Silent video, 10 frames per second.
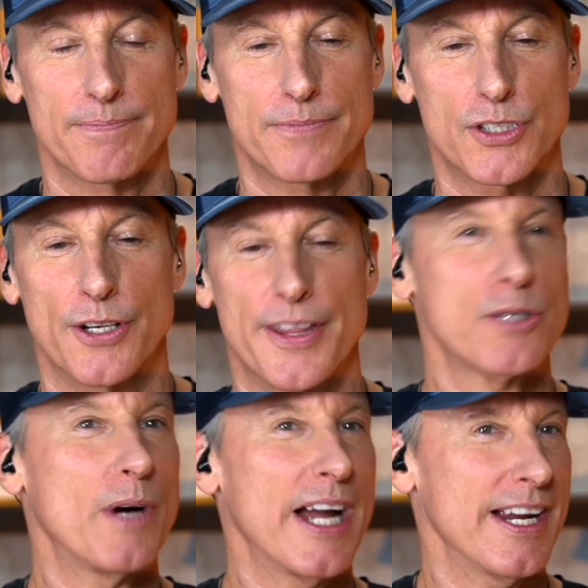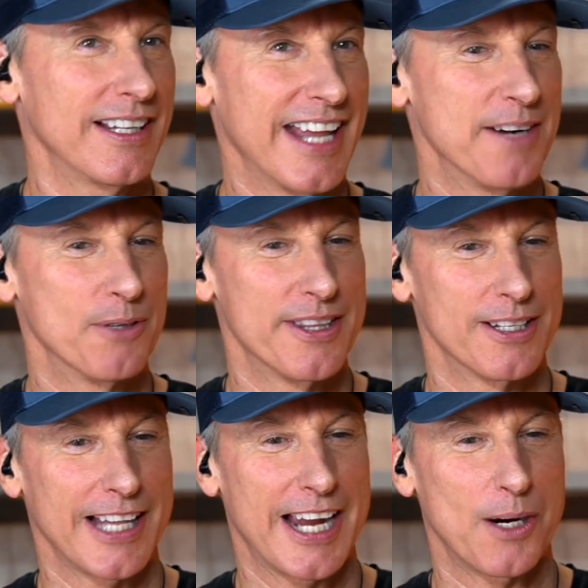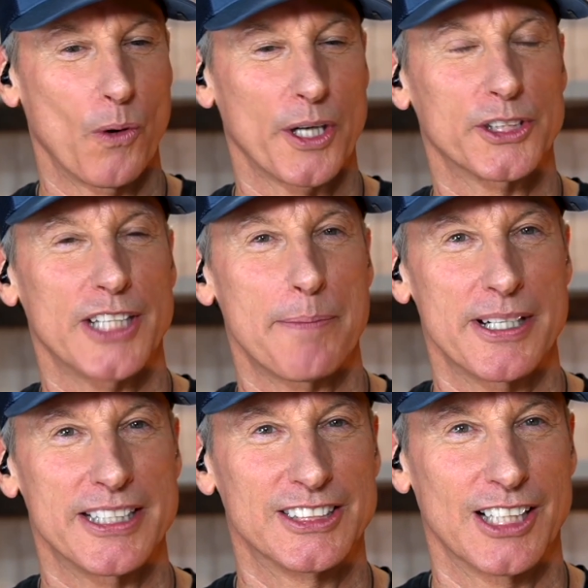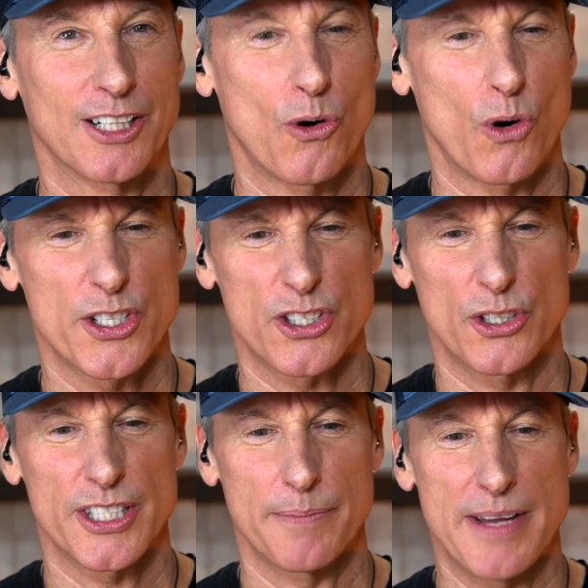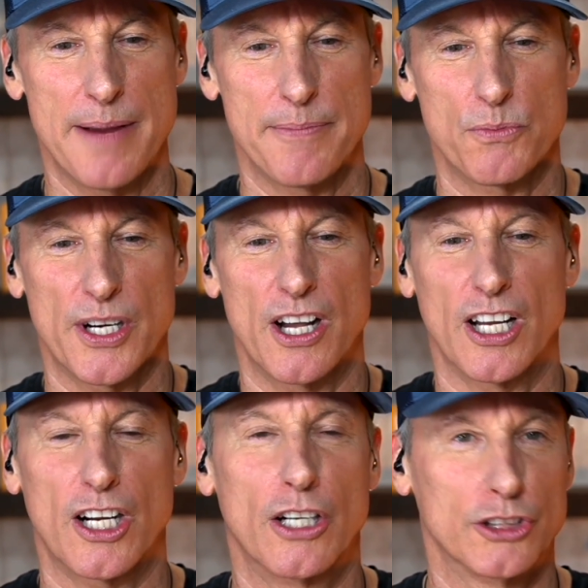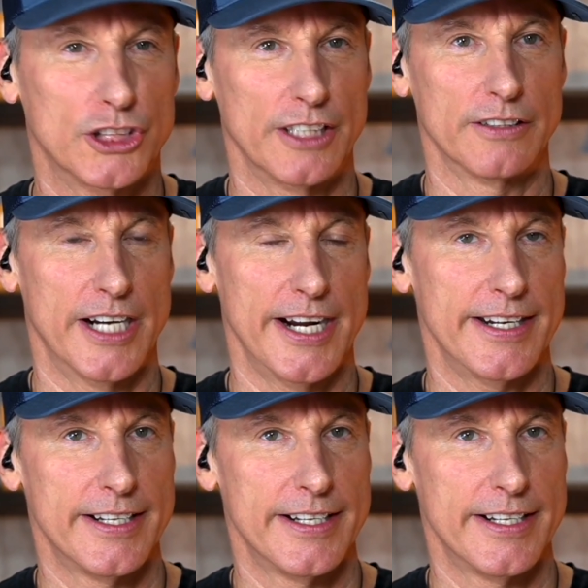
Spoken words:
So that's why I led with like a workshop or digital course, or sometimes we call it coaching, right?